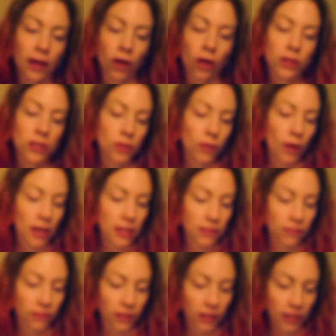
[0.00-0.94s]
It also
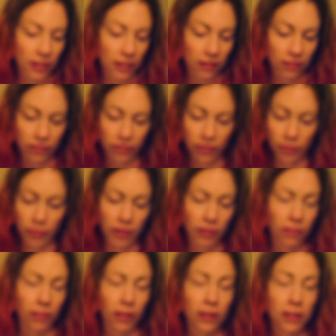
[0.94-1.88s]
has for
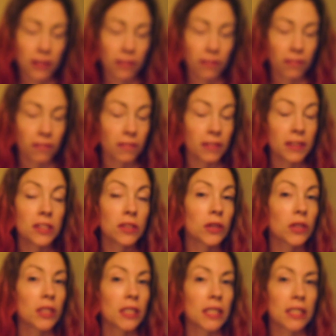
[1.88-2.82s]
me, very
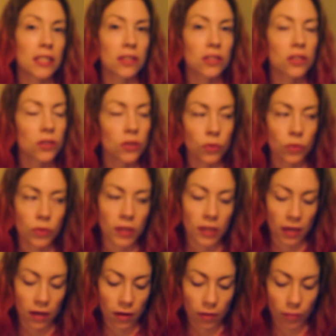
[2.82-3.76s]
physically
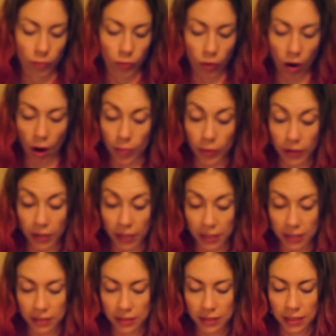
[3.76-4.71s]
soothing
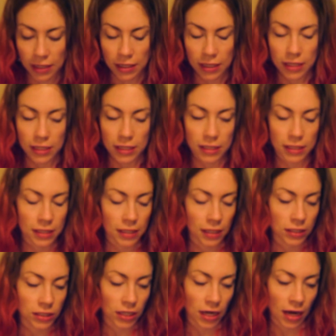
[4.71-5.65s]
properties,
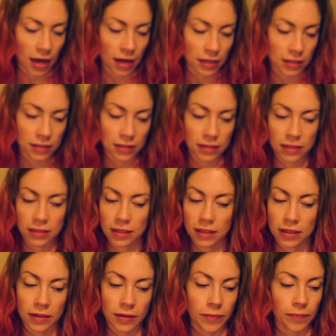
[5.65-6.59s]
such as
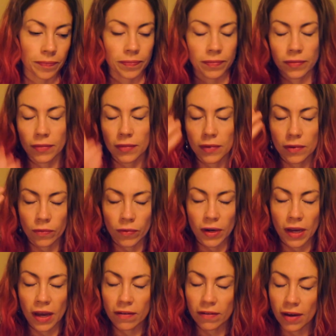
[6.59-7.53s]
when
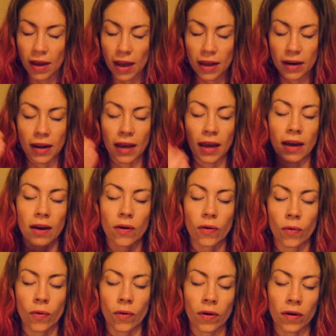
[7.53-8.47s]
I have a
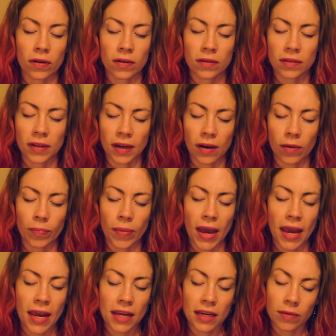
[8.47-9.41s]
headache or like a
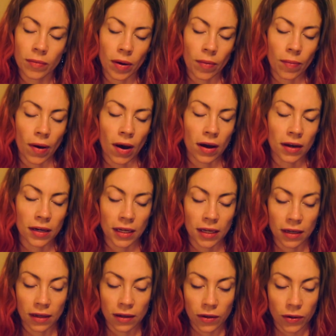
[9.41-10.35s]
pain in my
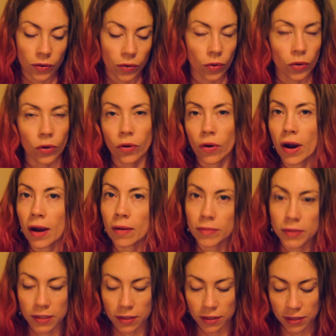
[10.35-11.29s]
body or
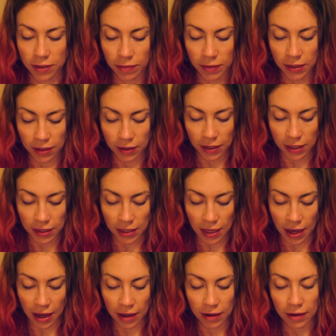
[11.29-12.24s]
cramps or something like
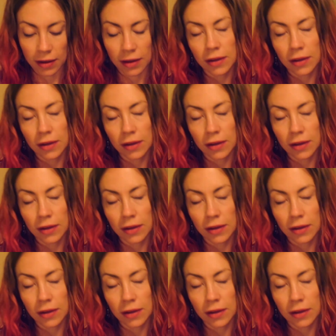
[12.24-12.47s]
that.